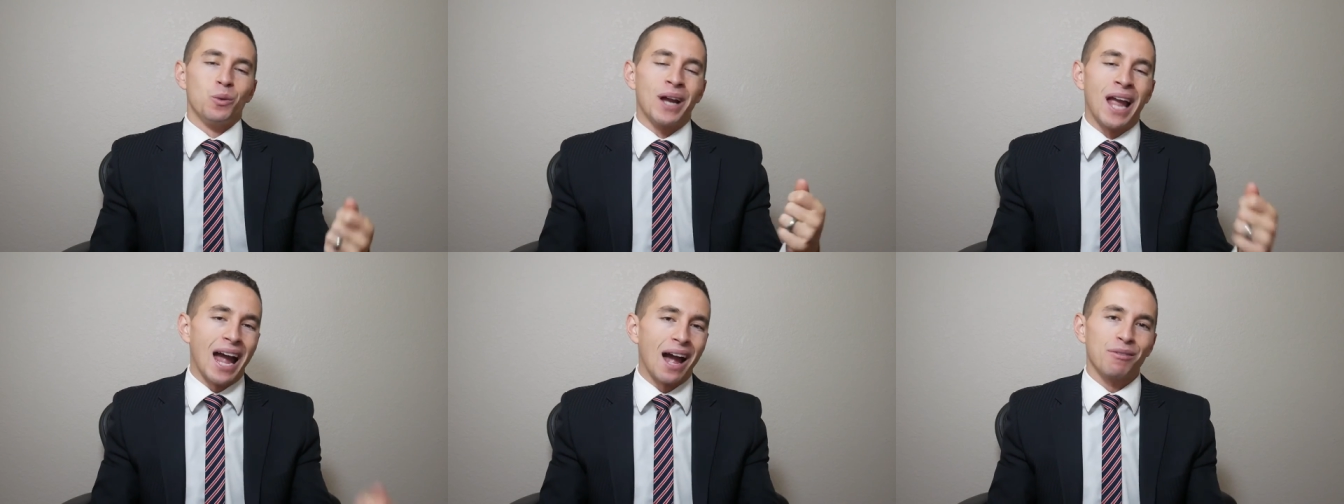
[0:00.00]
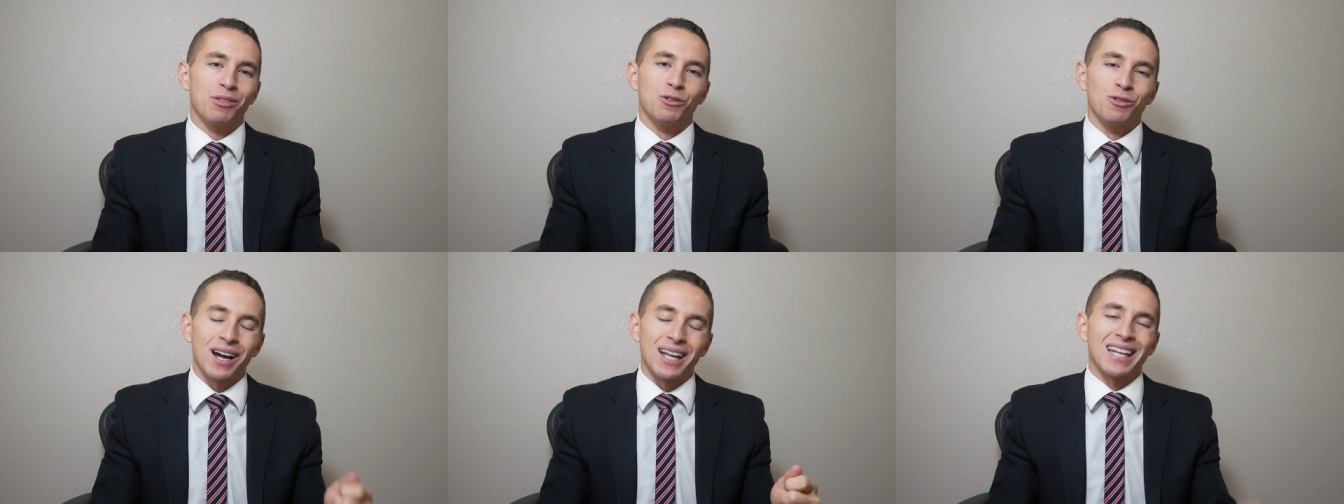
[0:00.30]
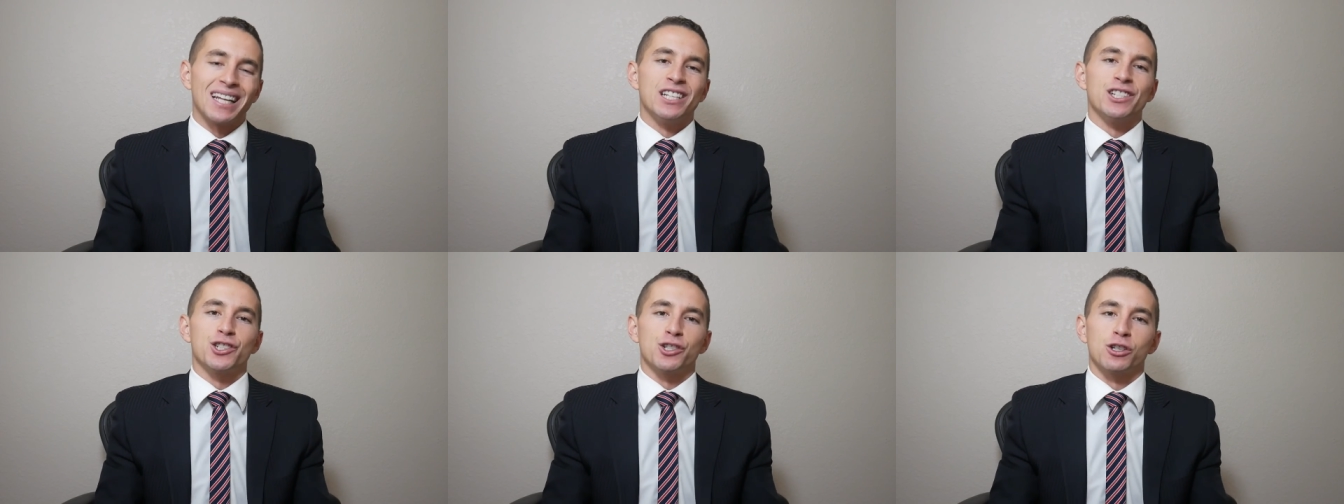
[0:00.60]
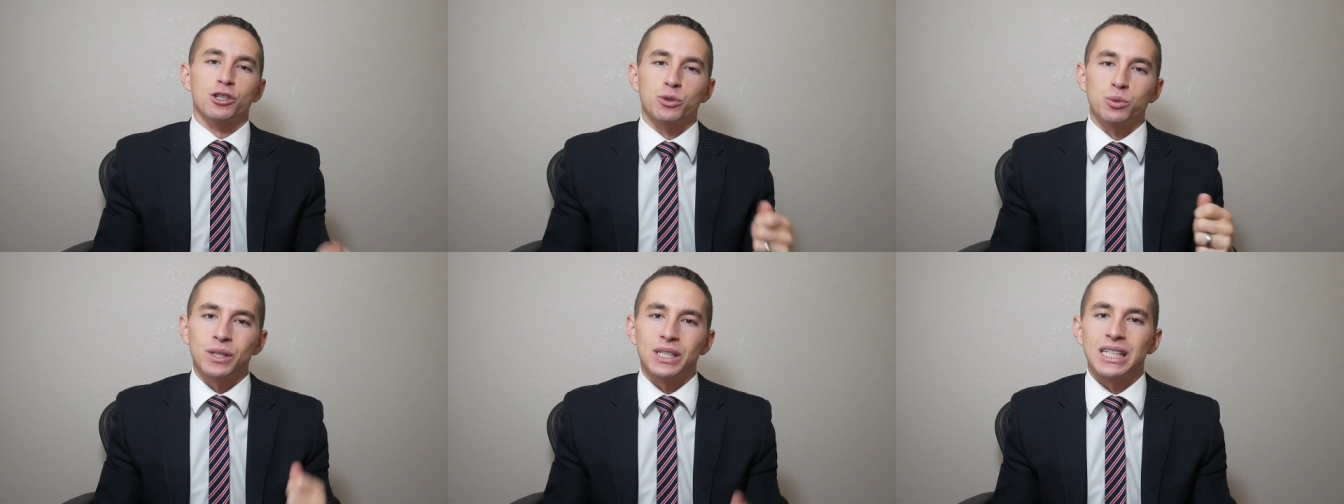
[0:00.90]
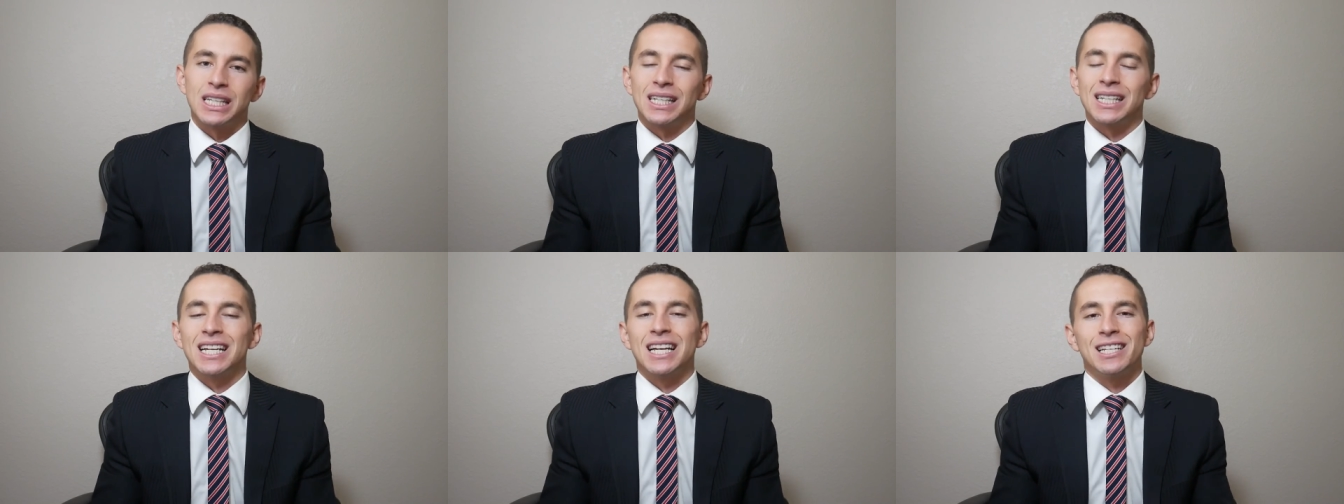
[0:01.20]
We have the right insurance we
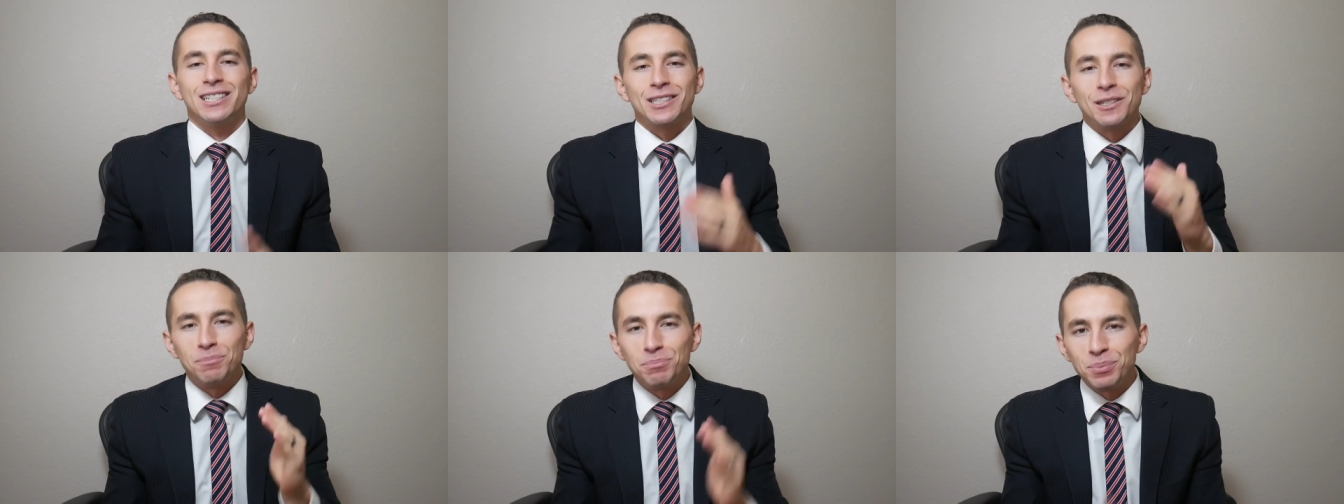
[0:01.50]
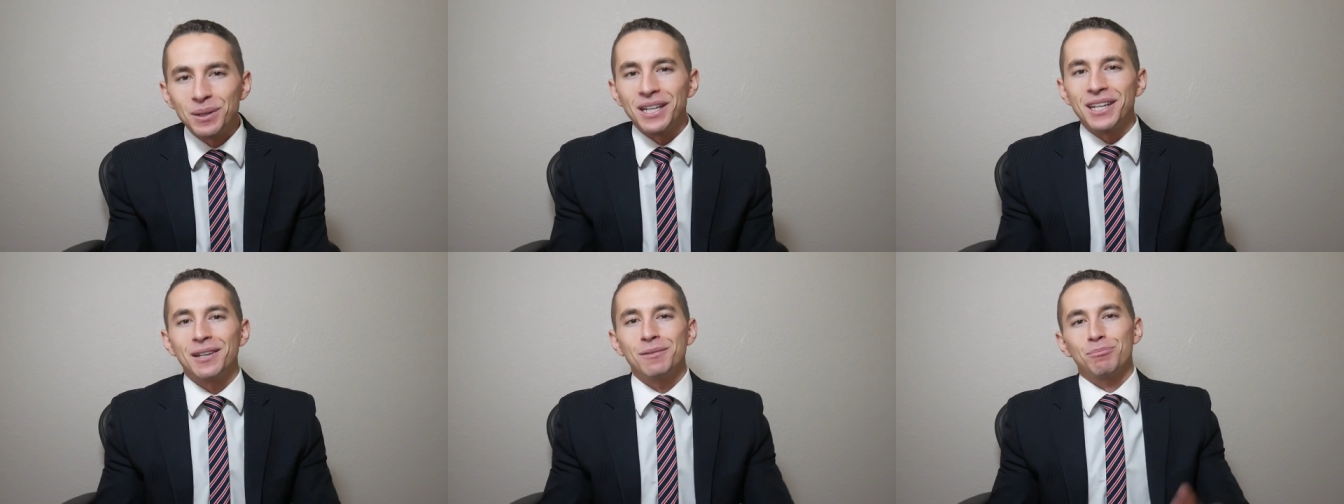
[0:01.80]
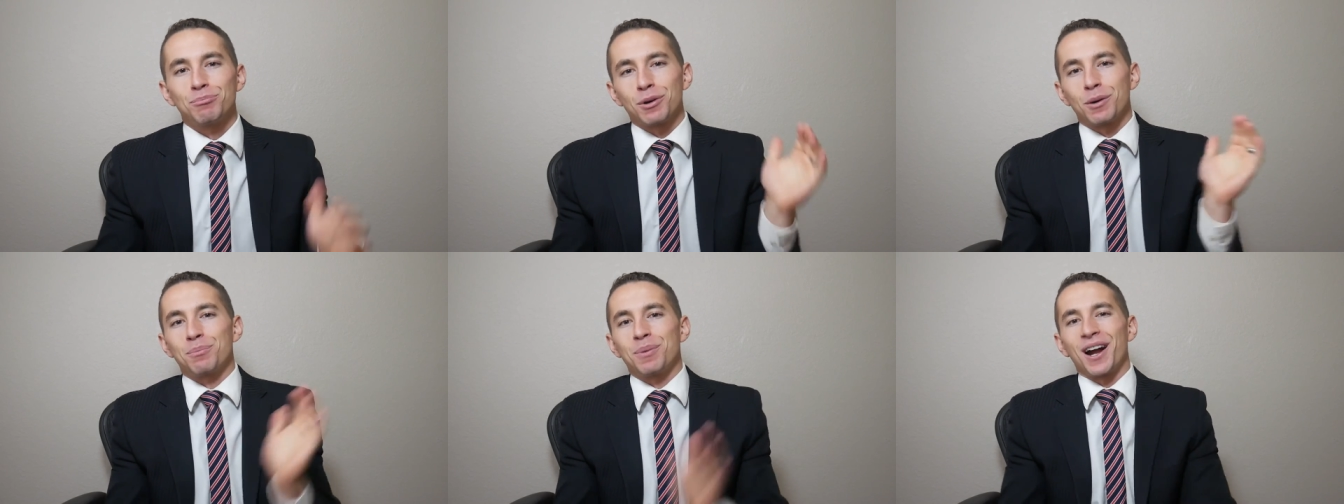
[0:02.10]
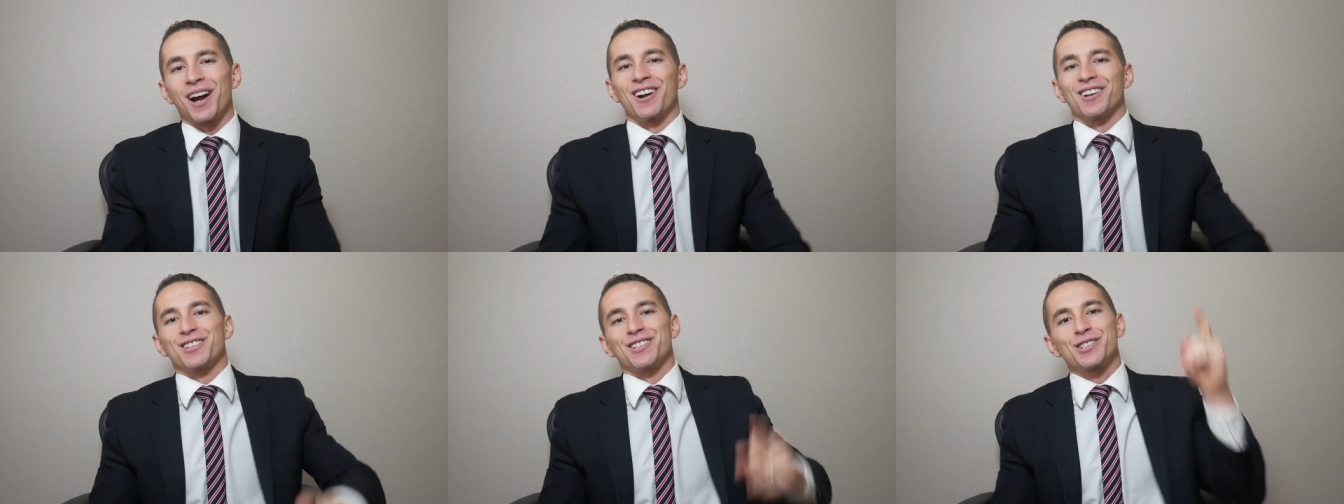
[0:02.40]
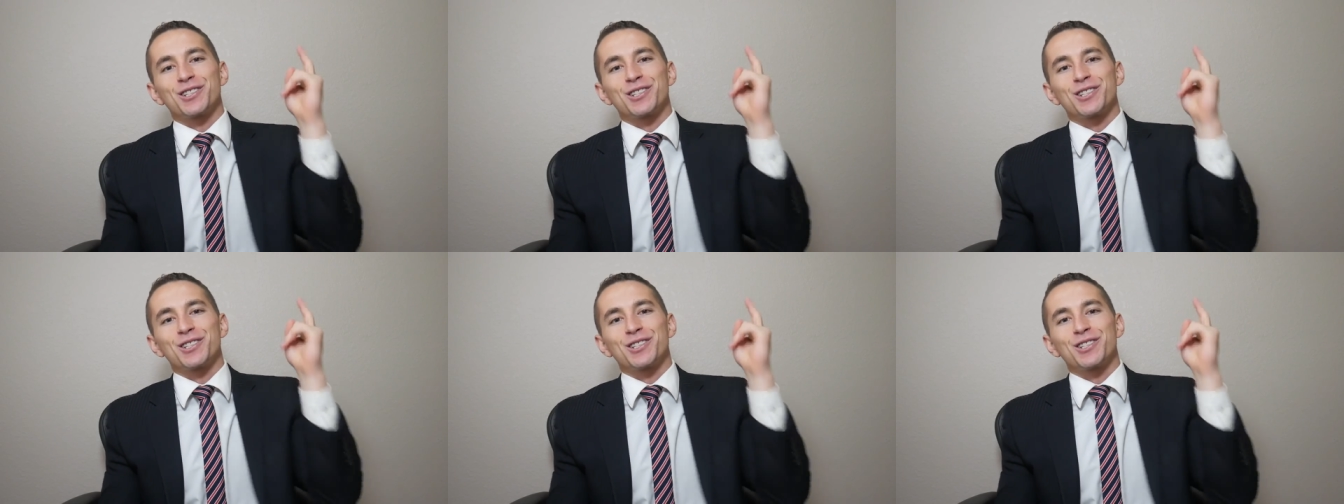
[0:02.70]
need to be prepared.